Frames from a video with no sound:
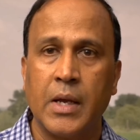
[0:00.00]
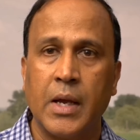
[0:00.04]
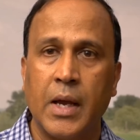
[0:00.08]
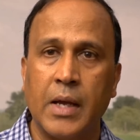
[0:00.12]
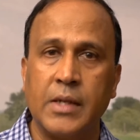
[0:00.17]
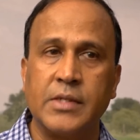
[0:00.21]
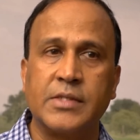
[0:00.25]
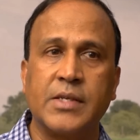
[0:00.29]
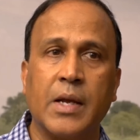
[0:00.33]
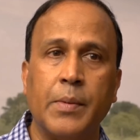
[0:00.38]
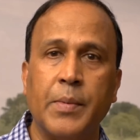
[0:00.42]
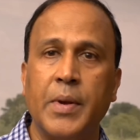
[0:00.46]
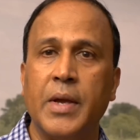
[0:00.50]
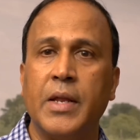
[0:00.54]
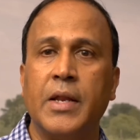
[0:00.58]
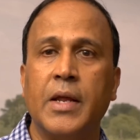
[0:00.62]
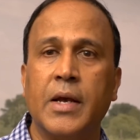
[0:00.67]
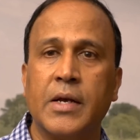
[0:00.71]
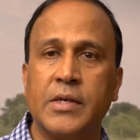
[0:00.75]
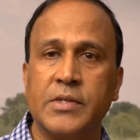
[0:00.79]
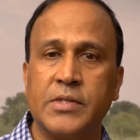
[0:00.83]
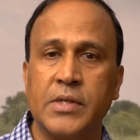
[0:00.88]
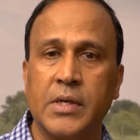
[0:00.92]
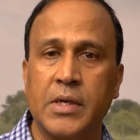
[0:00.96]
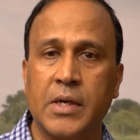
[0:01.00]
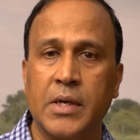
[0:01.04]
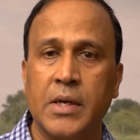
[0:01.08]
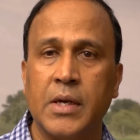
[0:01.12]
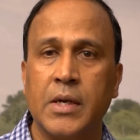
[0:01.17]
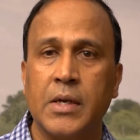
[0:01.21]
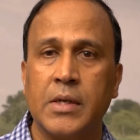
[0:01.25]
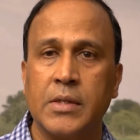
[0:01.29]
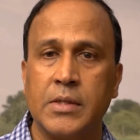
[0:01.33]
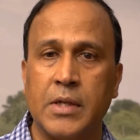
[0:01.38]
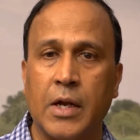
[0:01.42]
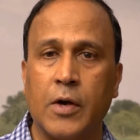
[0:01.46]
And some areas, the
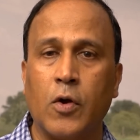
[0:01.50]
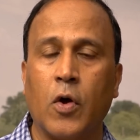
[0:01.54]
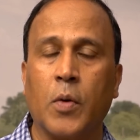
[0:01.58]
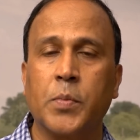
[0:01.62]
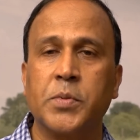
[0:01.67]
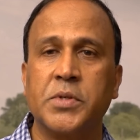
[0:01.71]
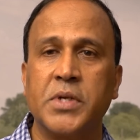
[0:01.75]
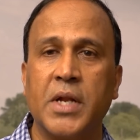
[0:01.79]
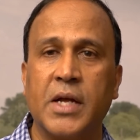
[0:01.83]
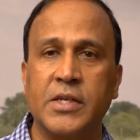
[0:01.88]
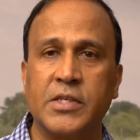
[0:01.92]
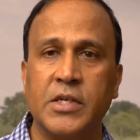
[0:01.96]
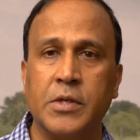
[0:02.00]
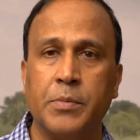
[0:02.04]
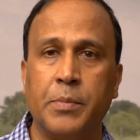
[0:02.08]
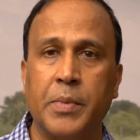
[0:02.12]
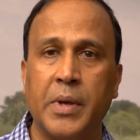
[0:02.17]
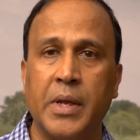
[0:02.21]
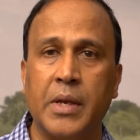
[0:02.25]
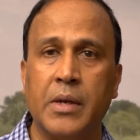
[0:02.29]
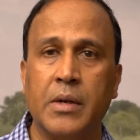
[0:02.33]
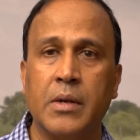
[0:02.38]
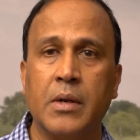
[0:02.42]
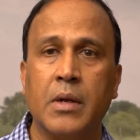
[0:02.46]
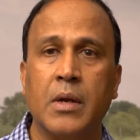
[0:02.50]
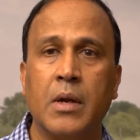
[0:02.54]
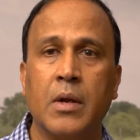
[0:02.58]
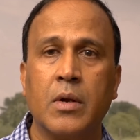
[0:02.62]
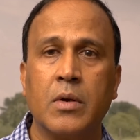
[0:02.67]
adoption hasn't been